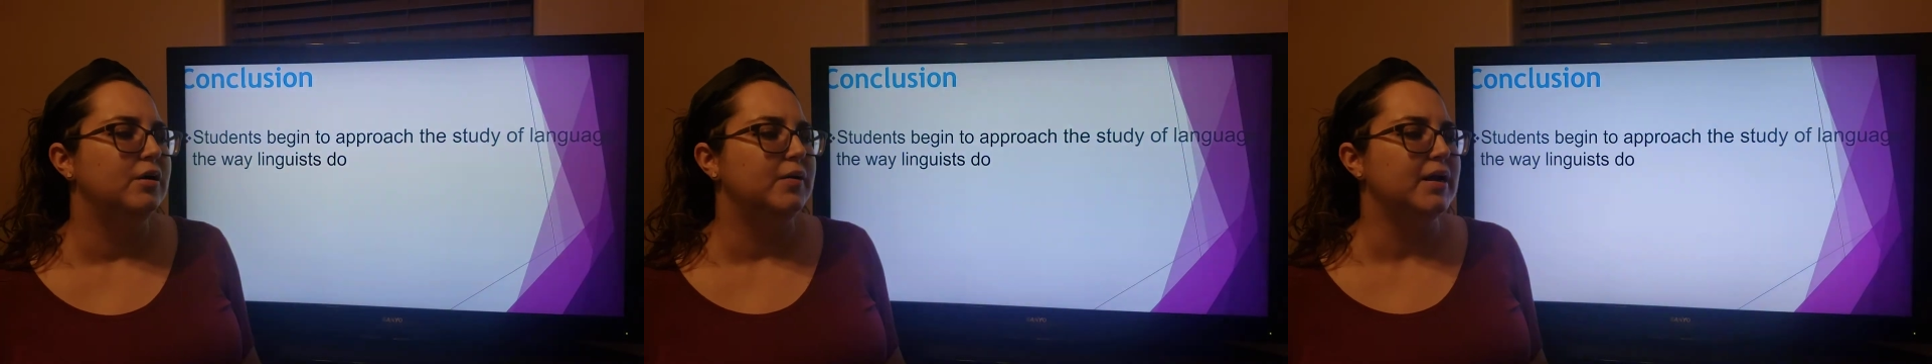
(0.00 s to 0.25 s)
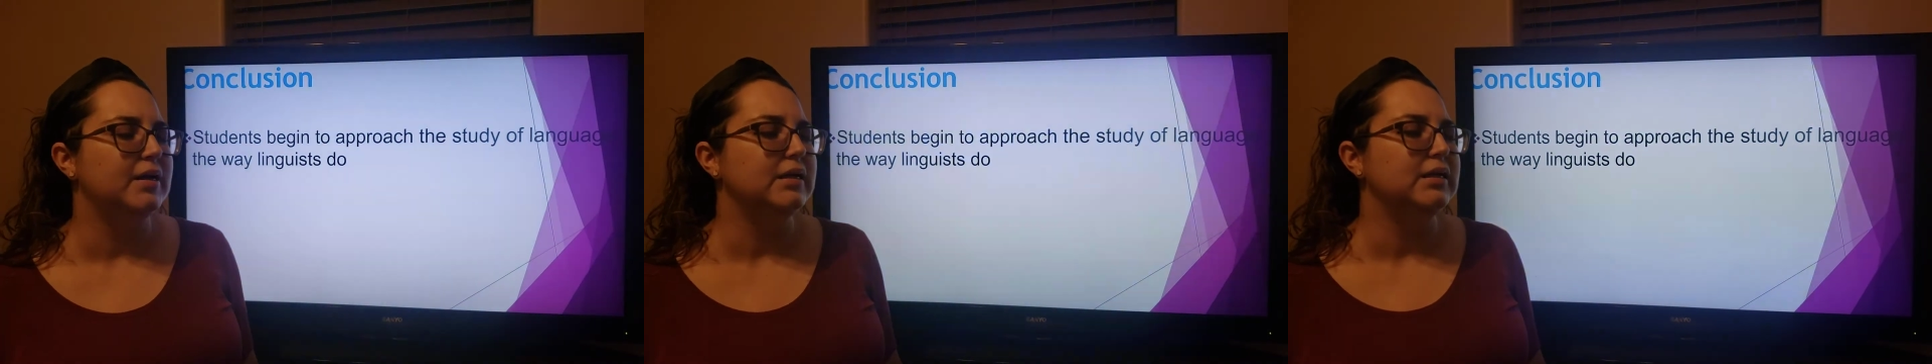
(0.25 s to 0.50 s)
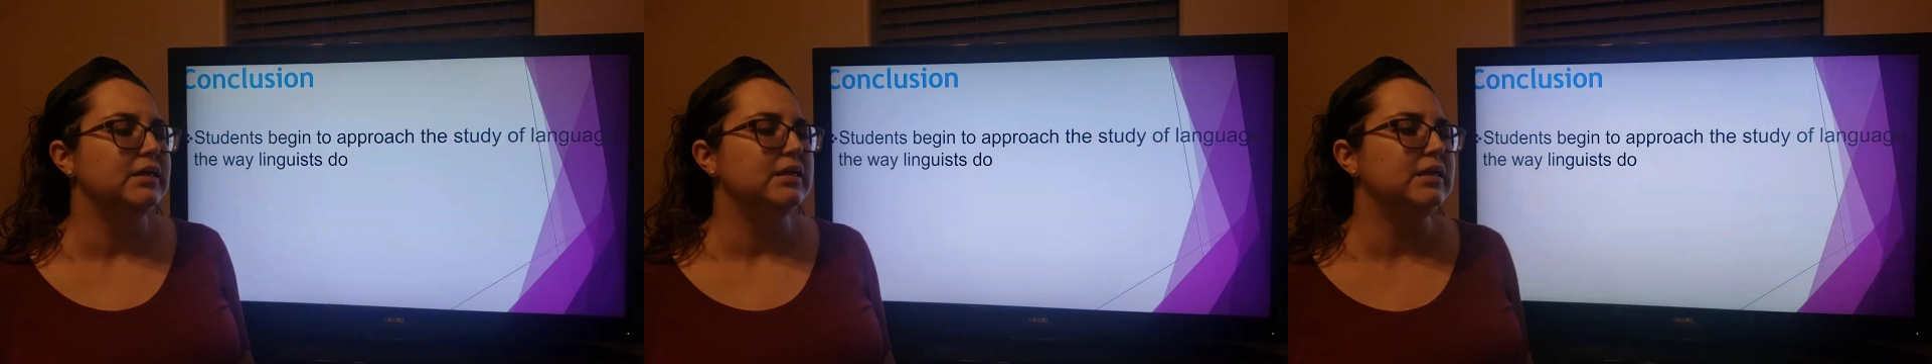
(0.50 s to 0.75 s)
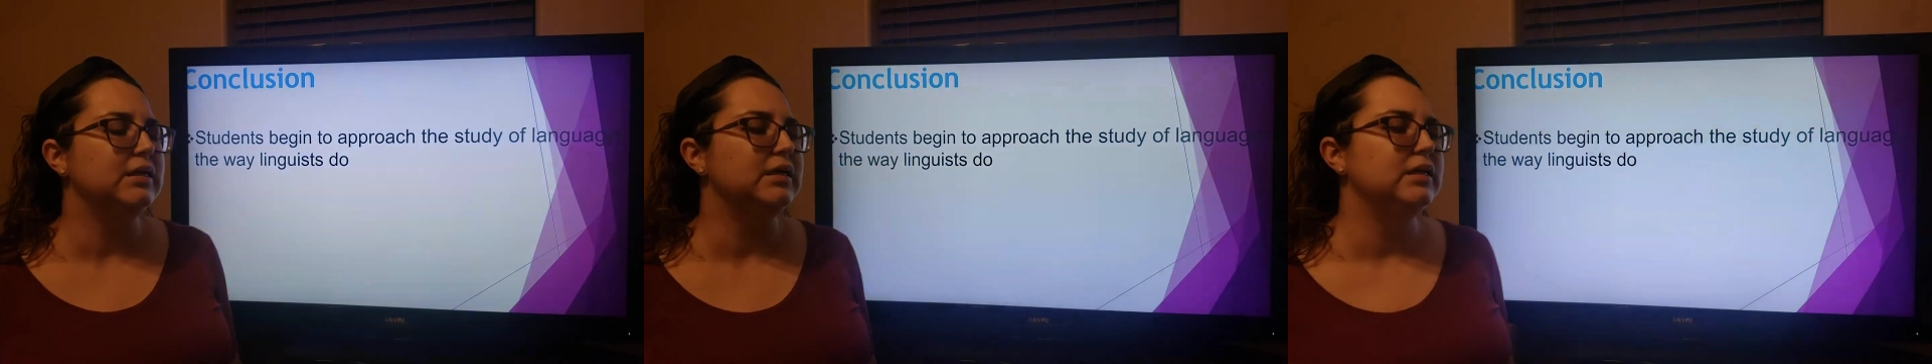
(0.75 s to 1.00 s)
right,
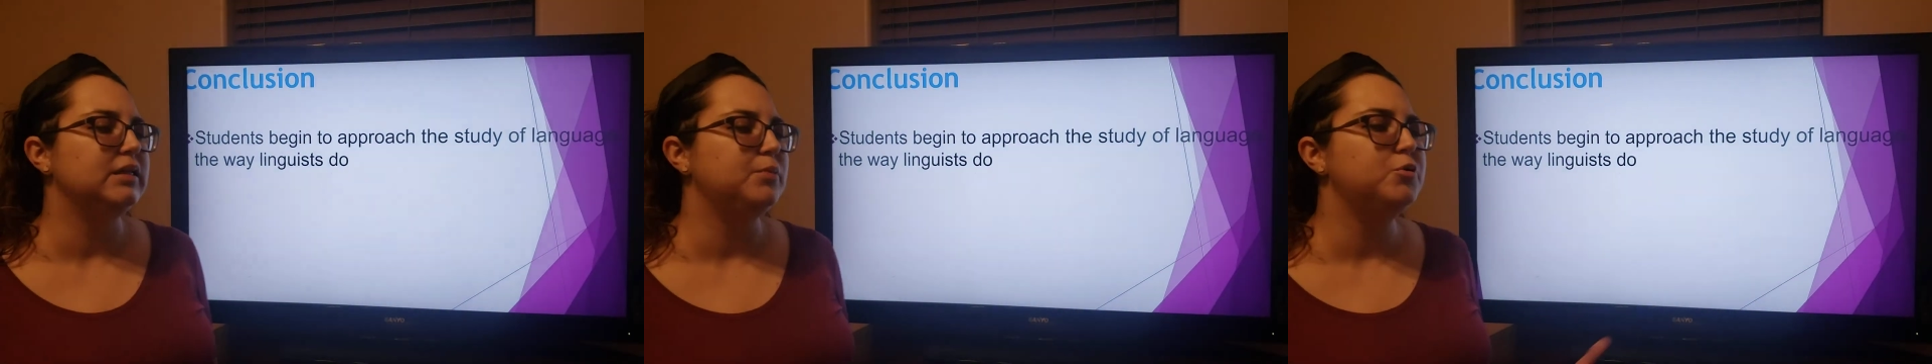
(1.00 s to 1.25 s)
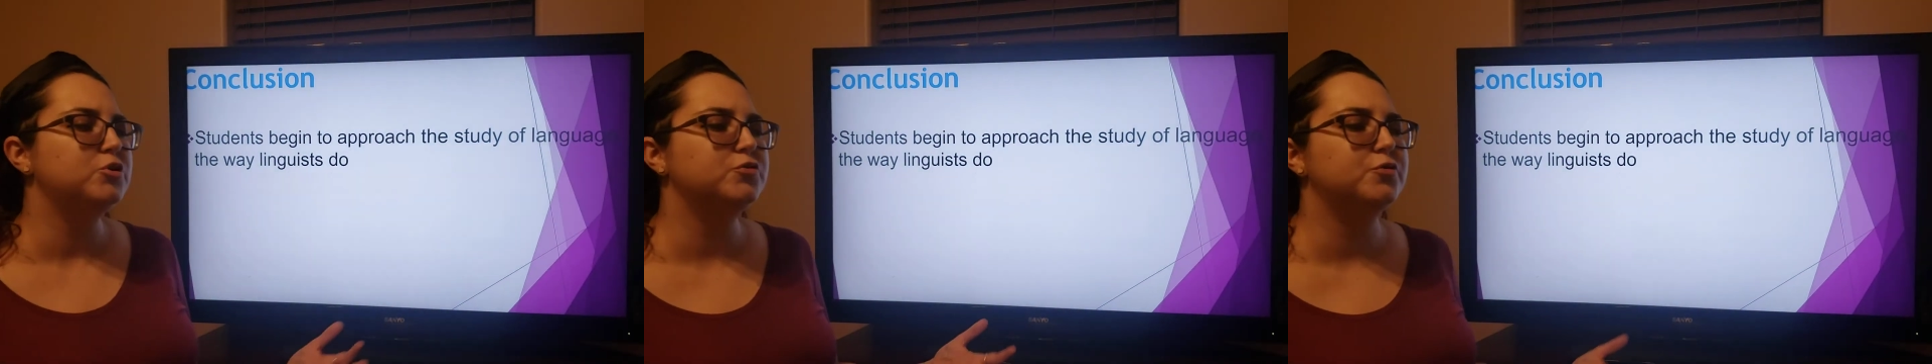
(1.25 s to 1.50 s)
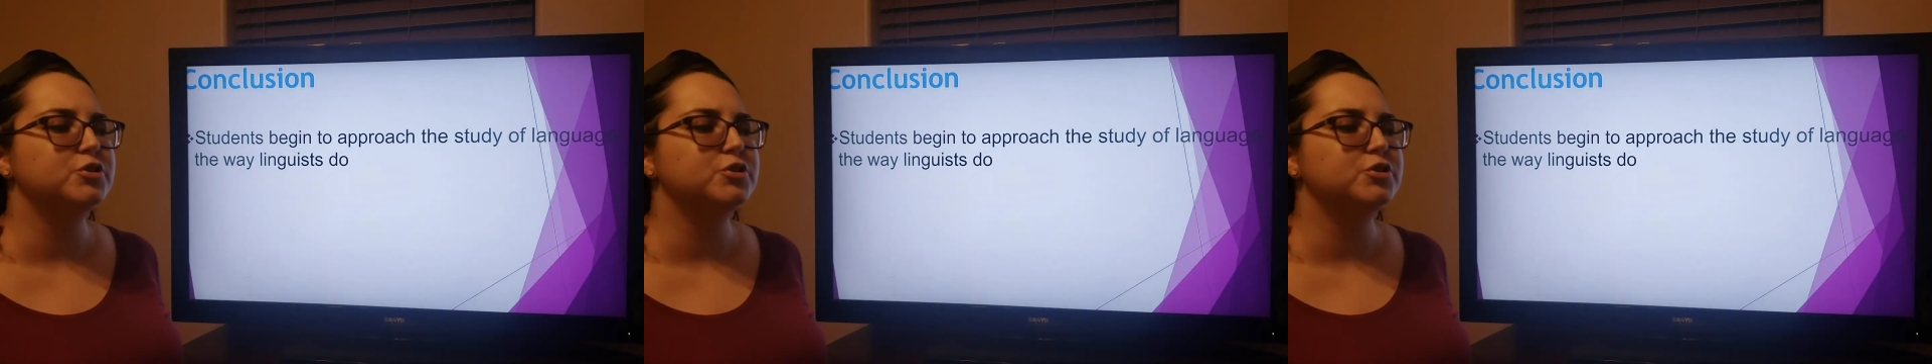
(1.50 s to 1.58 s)
they push for